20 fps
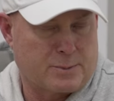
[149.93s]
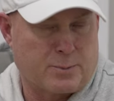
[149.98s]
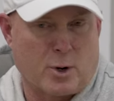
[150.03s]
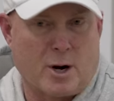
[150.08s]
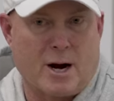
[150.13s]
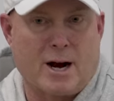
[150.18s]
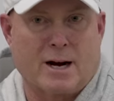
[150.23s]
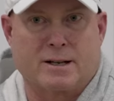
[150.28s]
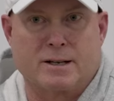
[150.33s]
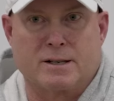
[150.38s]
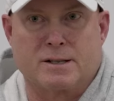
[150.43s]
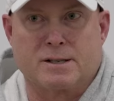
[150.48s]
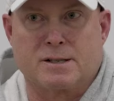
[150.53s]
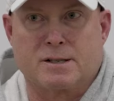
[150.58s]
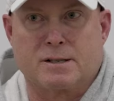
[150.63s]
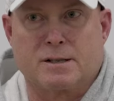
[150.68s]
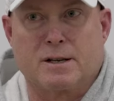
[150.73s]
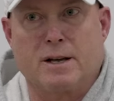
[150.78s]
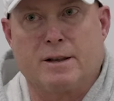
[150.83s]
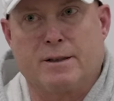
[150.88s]

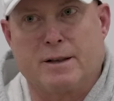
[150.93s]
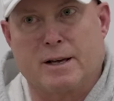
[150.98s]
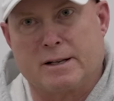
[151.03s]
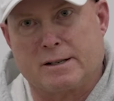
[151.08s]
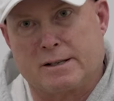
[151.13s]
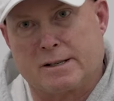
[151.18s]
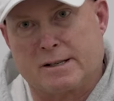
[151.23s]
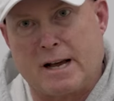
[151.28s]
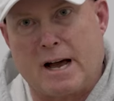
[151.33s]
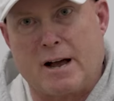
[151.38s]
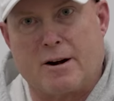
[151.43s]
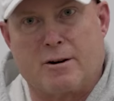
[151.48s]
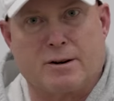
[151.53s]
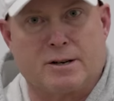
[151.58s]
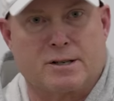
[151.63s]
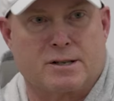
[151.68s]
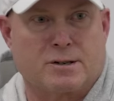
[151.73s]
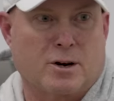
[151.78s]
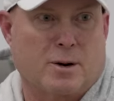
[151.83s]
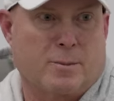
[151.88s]
practice and then
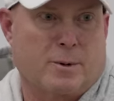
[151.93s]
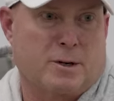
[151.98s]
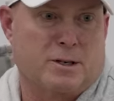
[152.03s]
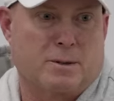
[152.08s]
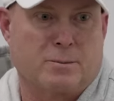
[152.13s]
Saturday's scrimmage.